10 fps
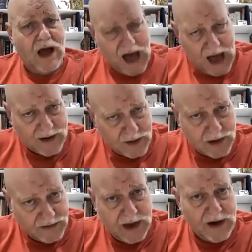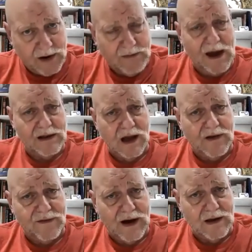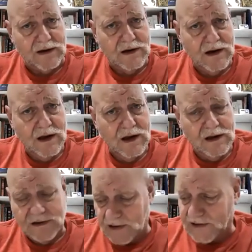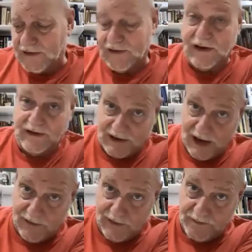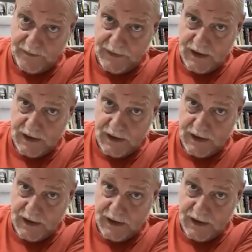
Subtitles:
on earth, here in my life, Father, just as it is in heaven.